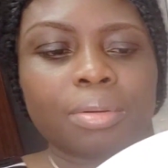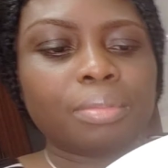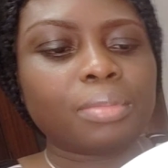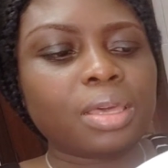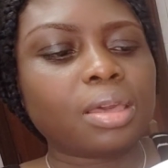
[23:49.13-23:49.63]

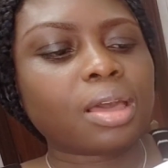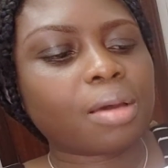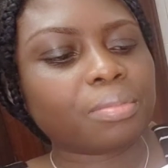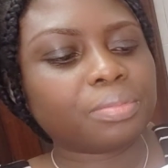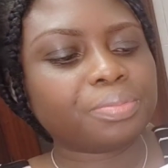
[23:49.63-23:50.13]
Me,
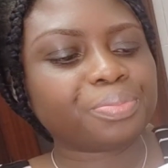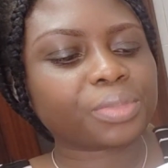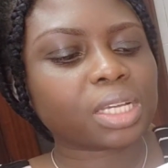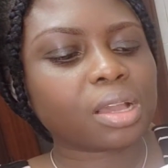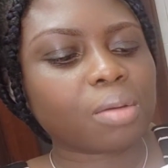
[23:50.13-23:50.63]
I'm
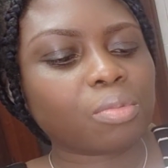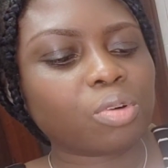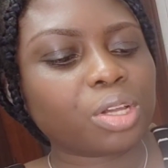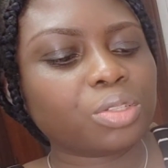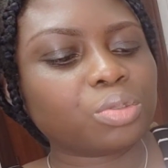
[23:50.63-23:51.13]

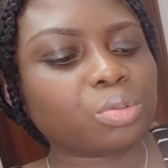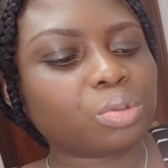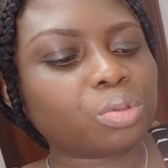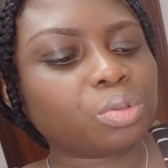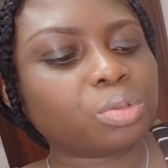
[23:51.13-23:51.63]
going to
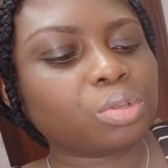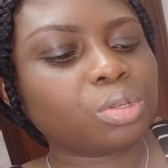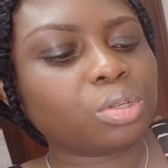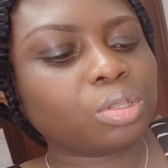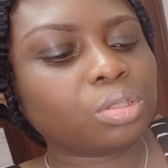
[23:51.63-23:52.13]

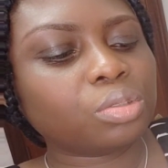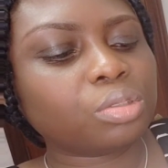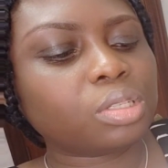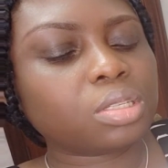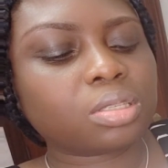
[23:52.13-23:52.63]

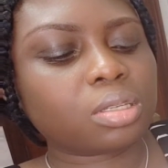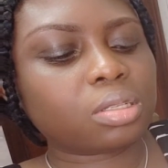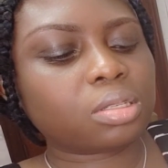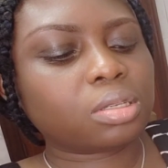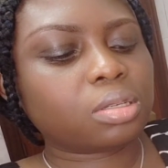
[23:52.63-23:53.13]
taste it.